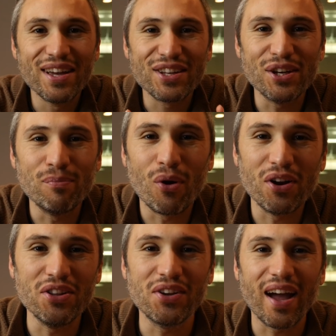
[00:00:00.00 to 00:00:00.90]
Good
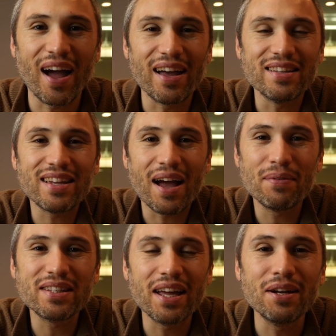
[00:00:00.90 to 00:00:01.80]
morning, you guys. I'm
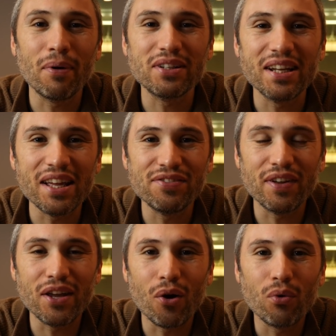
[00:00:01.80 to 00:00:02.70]
excited about today's
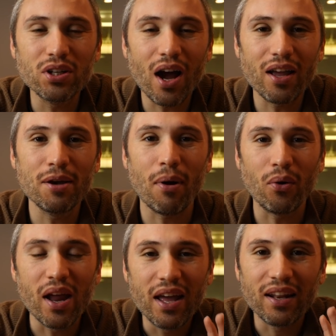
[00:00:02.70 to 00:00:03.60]
video. We're talking
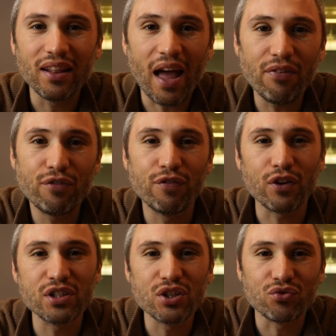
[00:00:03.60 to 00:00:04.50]
about left
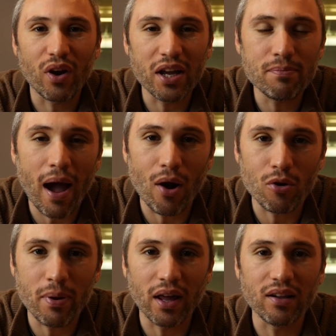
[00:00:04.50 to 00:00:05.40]
versus right power
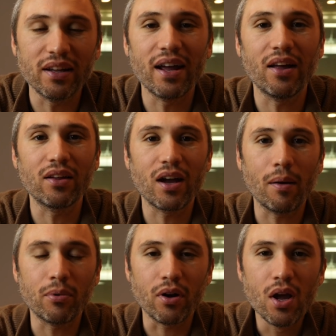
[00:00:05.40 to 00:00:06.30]
pedal in a
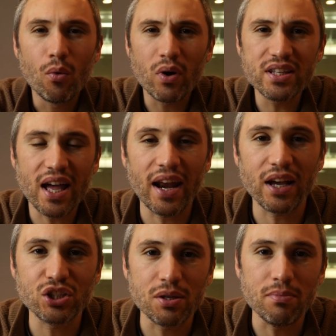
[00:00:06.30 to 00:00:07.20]
helicopter. What does that
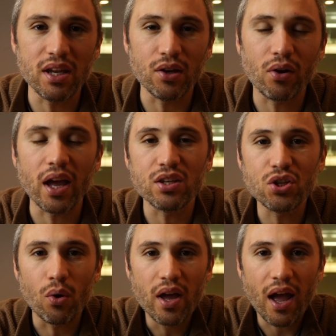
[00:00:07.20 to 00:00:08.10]
actually mean? Okay,
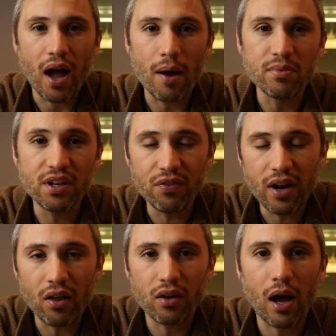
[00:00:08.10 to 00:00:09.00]
so different
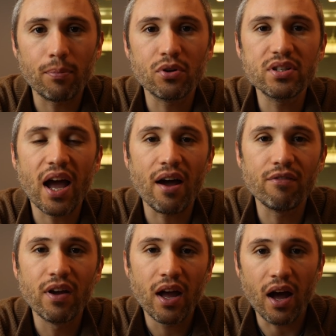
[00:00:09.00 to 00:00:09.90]
helicopters
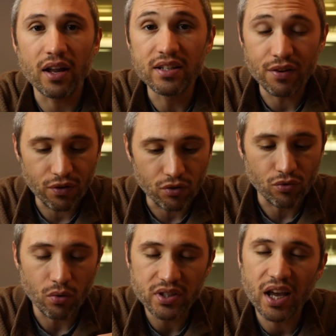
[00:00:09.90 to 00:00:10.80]
have a different
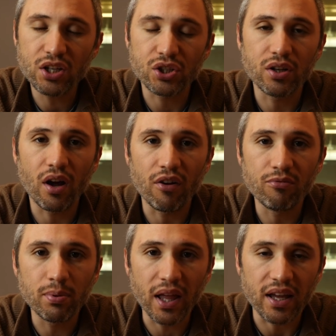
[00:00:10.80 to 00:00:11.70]
rotation
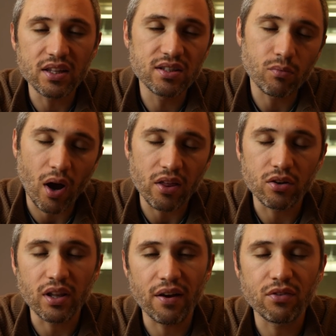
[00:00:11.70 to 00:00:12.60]
of blades,
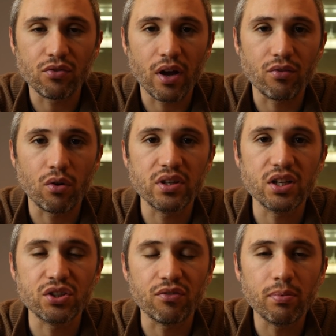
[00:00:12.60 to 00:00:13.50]
either left or right
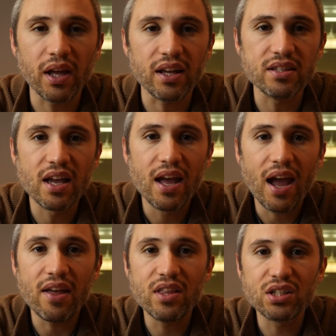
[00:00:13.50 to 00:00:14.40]
rotation of blades,
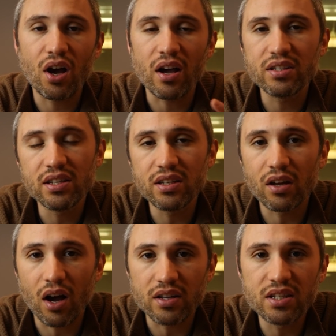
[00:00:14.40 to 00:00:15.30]
and this
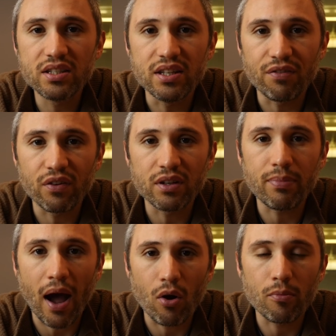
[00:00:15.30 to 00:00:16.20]
causes different
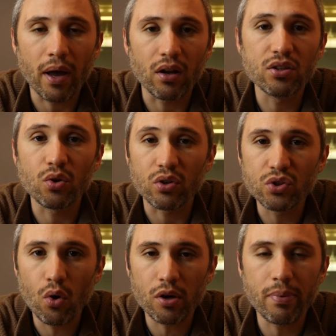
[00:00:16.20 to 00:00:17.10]
power pedals or
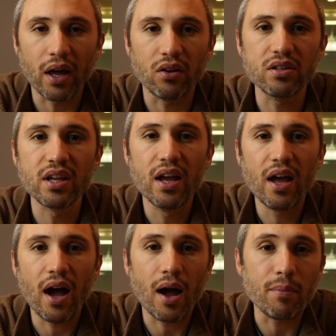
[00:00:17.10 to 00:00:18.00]
torque pedals
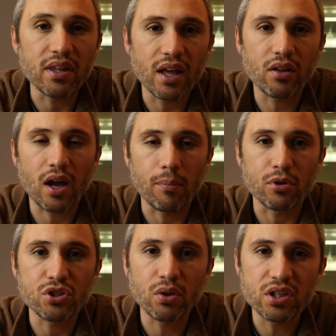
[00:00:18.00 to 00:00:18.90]
in the
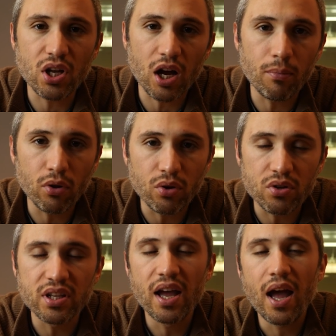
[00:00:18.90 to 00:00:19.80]
helicopter. So let's talk about
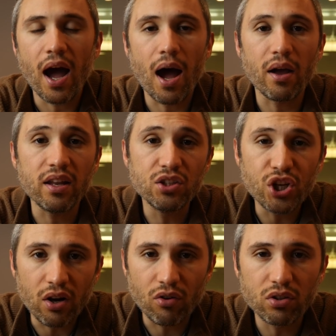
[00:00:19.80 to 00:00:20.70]
those. In
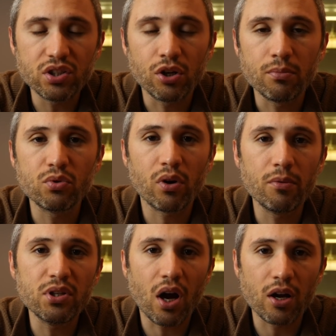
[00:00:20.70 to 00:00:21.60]
general terms, we're
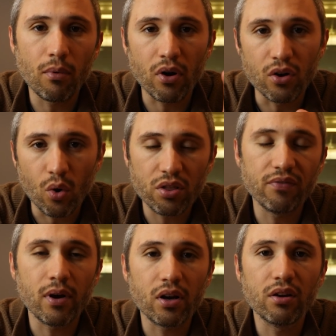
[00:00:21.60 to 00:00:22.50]
going to be talking about a North
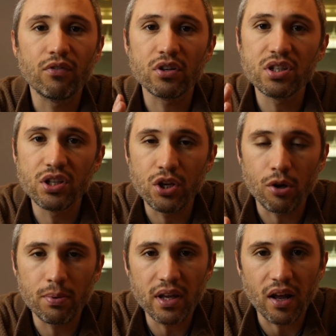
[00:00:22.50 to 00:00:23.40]
American versus a
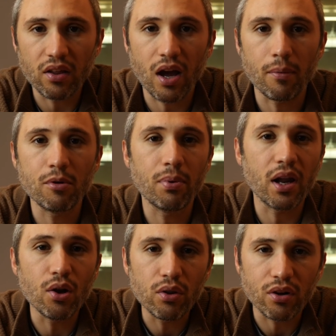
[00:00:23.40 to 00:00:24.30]
European helicopter, but
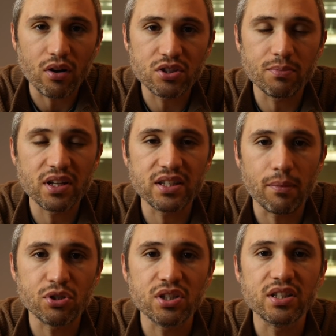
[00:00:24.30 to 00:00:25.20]
I know there are some
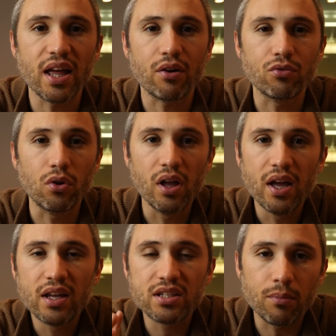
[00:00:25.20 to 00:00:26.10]
exceptions to that rule.
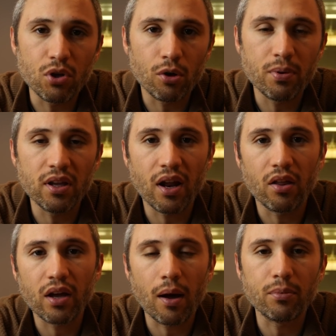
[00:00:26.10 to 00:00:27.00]
Some European
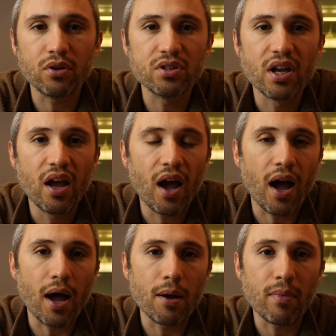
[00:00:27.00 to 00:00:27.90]
helicopters
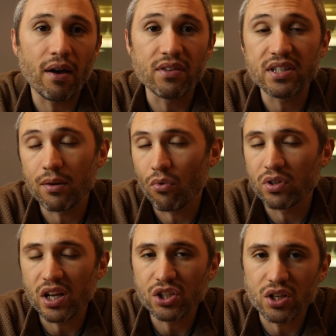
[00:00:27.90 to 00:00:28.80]
have the same
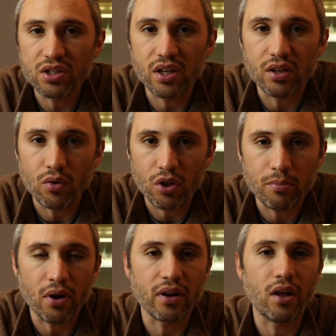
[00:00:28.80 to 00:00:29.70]
rotation as a North
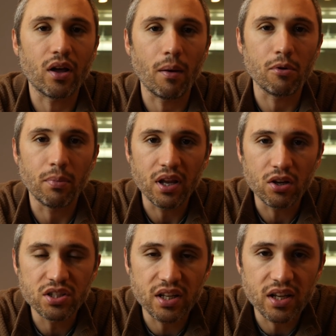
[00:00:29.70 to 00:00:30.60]
American helicopter. But
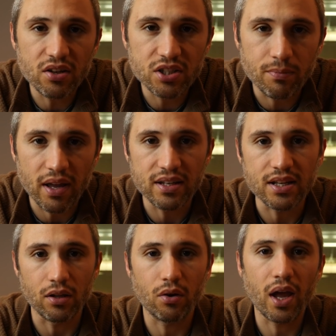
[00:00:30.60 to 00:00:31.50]
here's the main
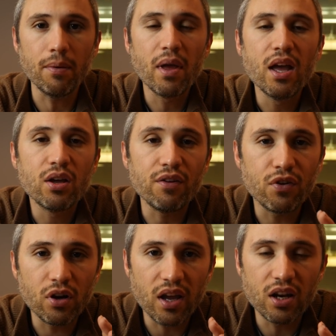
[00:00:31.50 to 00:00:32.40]
deal, okay? If
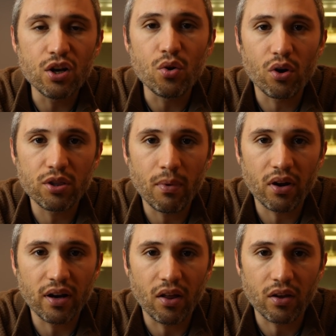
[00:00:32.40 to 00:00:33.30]
you're in a North
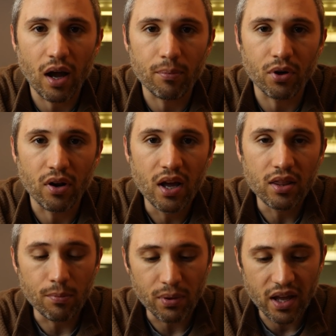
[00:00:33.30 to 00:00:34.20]
American helicopter,
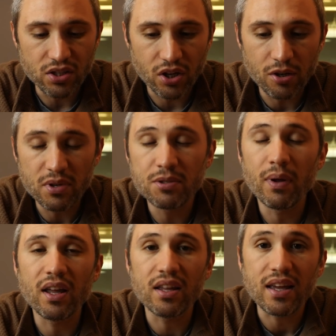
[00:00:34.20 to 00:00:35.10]
the blades are going to be
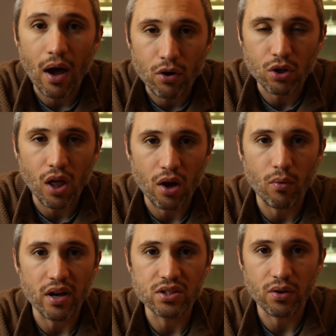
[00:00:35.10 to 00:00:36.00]
spinning
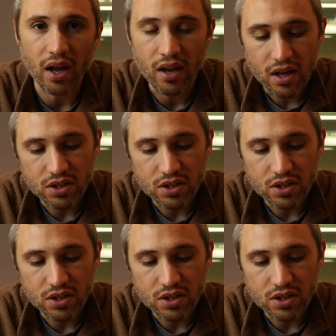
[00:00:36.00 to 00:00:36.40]
counterclockwise, okay?